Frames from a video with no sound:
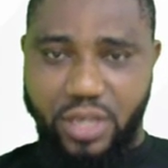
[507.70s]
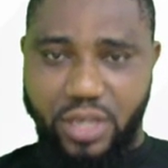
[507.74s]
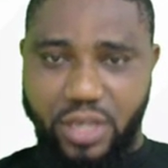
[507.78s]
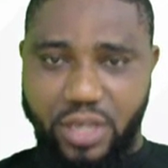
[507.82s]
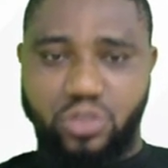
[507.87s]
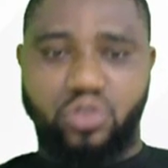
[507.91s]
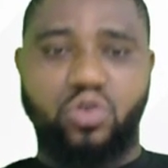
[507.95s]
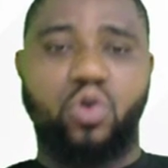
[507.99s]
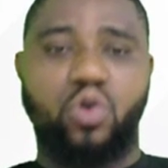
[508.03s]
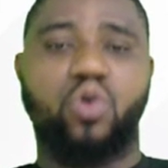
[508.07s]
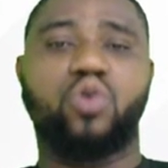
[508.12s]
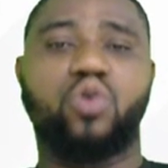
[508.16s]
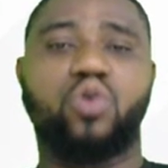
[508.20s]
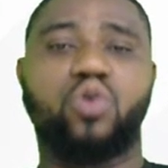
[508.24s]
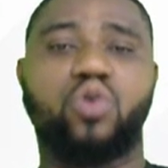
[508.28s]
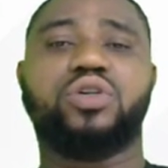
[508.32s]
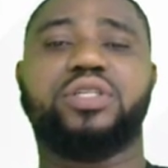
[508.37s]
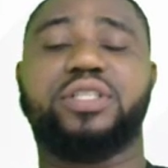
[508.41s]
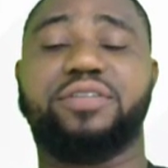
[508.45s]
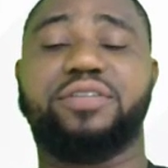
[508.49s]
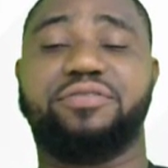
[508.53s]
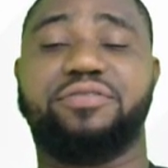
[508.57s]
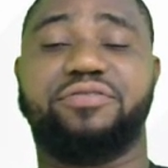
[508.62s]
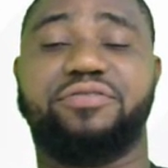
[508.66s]
So
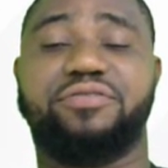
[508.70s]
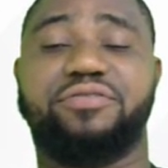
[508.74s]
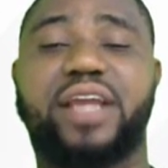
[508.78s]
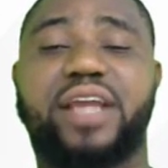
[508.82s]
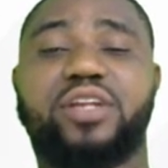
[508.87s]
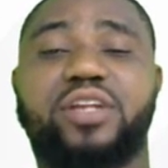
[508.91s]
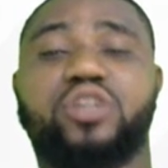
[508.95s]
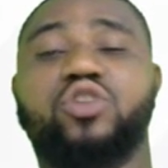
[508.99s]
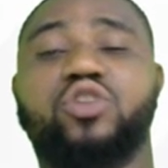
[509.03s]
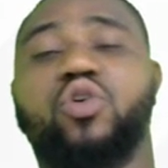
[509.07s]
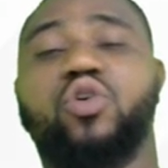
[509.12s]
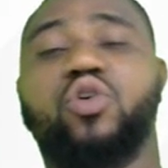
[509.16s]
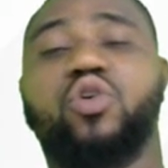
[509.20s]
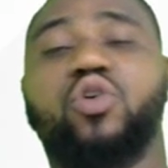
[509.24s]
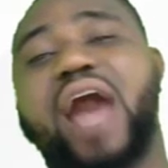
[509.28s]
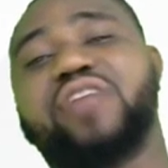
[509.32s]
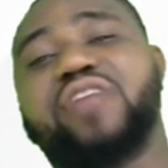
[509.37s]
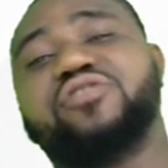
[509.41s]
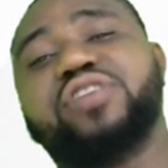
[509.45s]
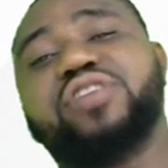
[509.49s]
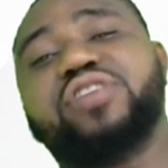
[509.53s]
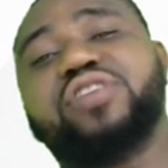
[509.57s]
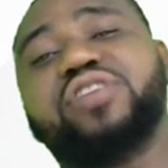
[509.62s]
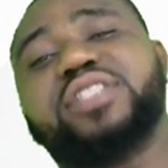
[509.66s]
the vein,
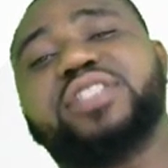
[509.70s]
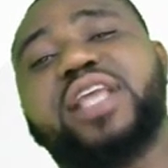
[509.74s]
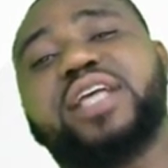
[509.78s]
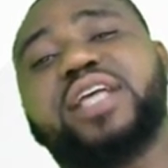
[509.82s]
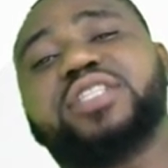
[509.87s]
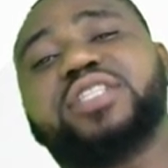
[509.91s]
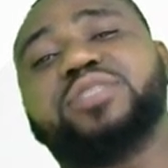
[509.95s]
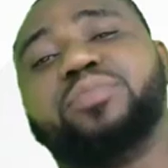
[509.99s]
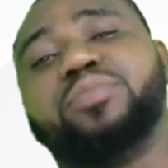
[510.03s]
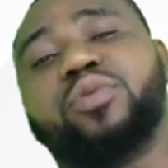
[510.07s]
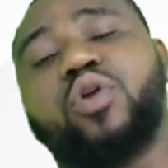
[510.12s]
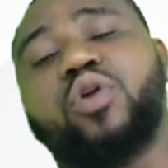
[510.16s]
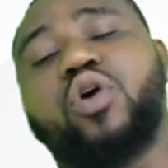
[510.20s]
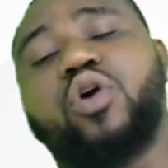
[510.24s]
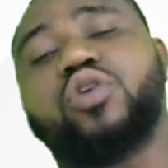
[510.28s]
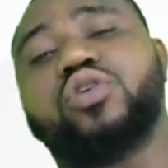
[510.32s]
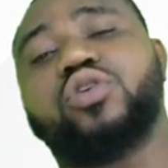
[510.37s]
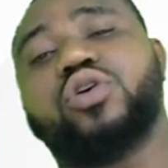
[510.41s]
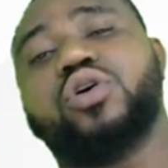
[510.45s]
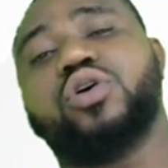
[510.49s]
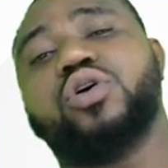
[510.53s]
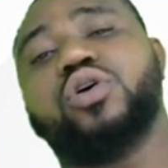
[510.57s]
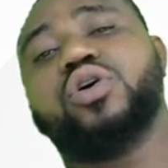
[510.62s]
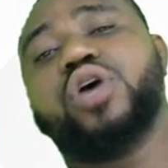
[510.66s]
artery takes
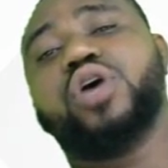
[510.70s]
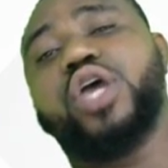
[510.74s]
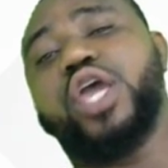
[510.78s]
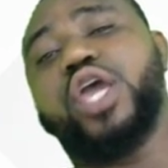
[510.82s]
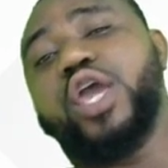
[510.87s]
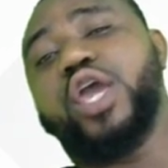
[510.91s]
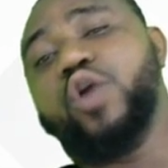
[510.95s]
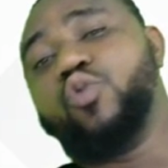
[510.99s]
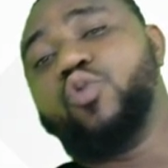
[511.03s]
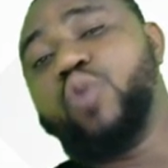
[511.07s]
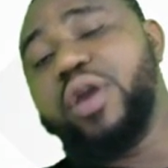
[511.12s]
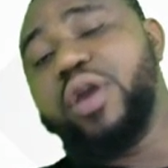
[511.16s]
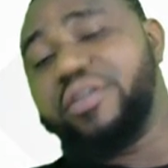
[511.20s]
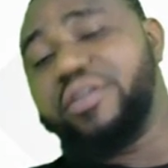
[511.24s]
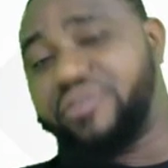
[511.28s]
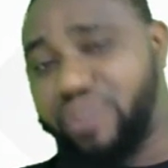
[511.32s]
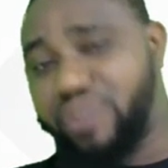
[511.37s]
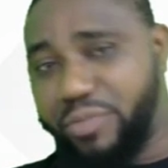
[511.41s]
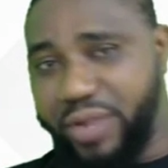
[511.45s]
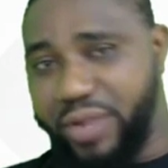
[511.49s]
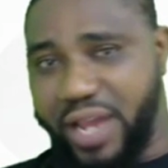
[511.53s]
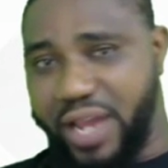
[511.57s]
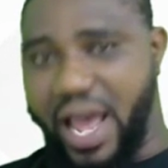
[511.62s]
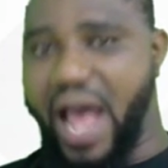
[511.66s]
blood away
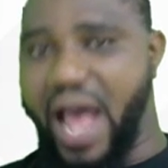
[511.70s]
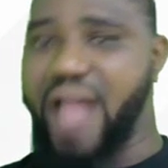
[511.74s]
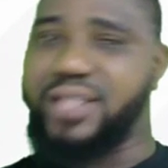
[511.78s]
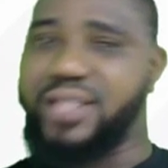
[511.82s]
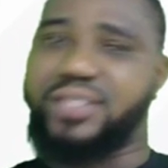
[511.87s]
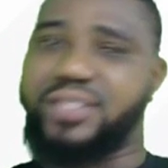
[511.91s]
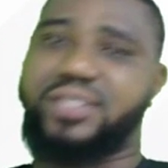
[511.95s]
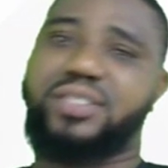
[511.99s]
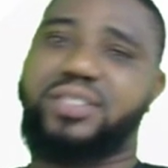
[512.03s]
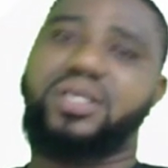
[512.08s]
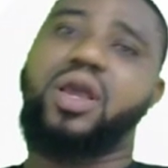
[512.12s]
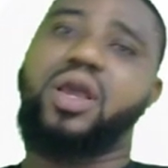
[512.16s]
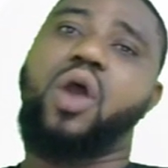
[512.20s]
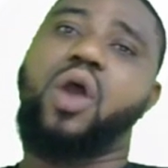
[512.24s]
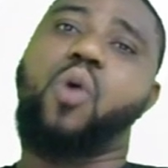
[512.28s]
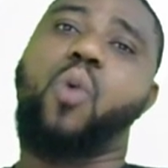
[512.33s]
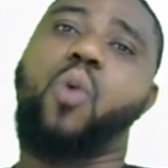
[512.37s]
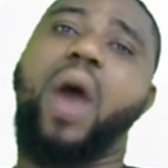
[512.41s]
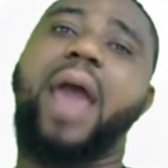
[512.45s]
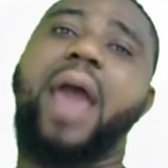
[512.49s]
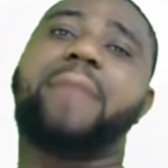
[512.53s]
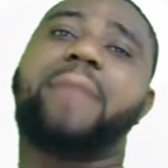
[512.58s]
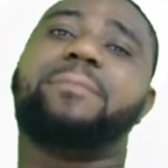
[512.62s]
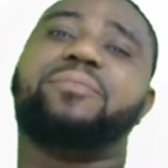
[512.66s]
from the heart,
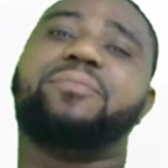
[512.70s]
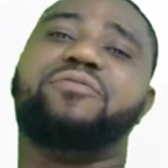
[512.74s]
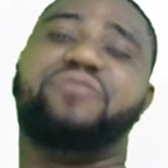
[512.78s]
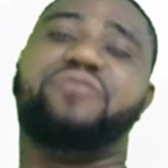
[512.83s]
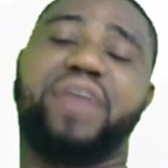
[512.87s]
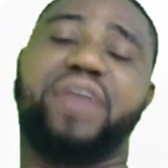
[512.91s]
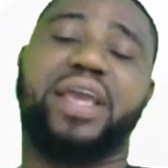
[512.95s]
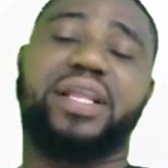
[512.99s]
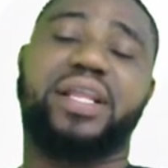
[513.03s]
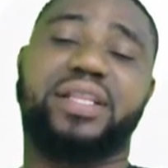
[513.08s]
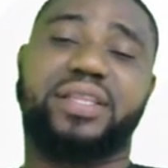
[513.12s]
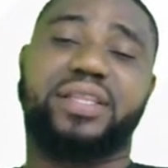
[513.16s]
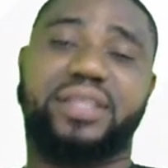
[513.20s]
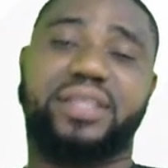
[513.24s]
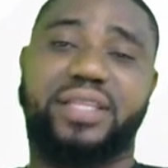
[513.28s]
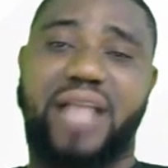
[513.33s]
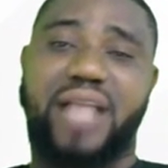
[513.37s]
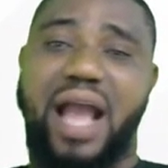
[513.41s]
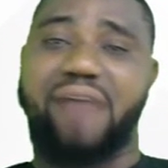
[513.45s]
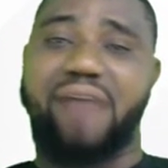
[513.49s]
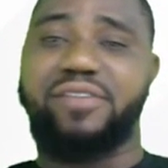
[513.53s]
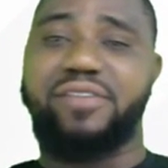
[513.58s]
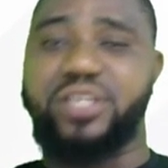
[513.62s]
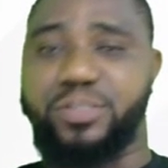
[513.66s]
while vein
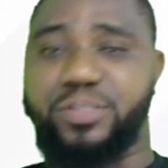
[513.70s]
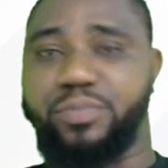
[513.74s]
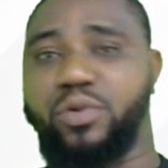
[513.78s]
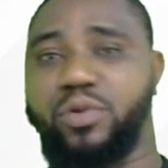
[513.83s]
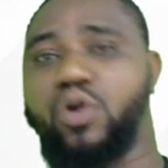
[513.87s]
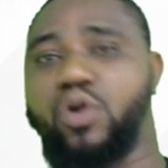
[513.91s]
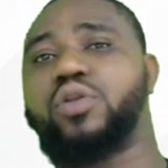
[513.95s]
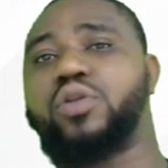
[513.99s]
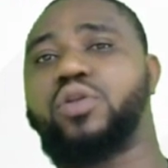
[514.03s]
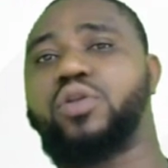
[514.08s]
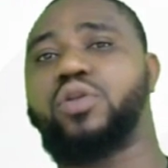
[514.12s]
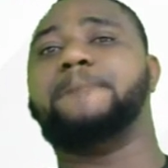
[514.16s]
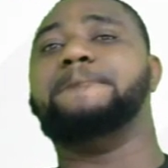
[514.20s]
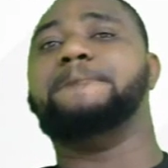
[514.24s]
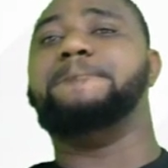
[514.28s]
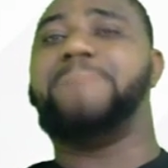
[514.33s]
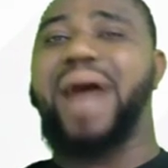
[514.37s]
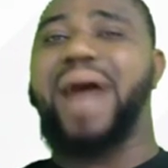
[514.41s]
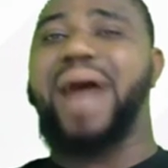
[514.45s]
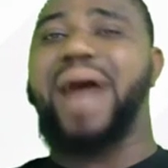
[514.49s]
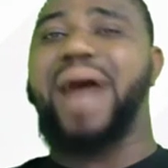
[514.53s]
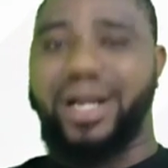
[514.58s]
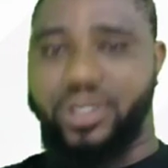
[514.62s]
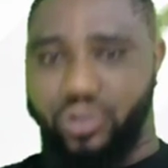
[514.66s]
carries blood
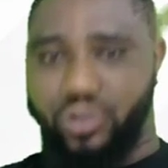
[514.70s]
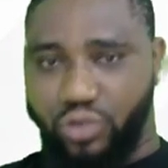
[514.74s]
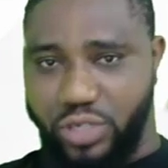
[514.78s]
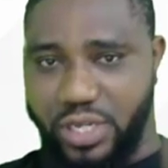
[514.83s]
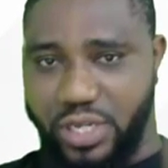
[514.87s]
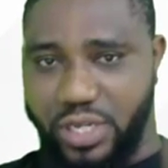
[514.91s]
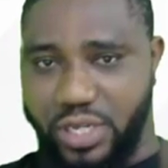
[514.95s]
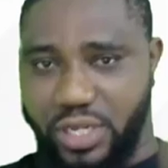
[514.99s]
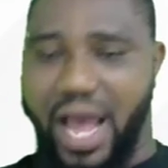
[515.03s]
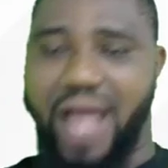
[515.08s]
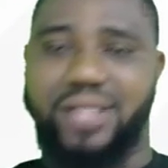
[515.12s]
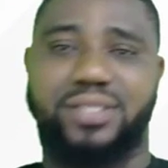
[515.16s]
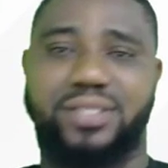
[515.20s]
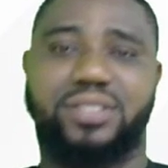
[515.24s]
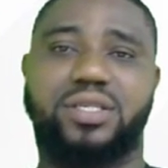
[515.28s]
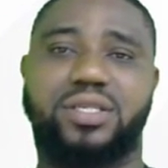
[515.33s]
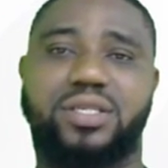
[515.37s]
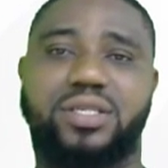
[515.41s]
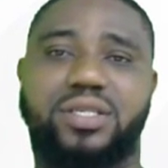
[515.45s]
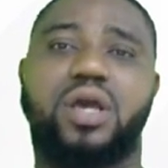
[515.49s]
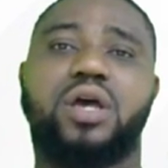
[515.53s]
back to the heart.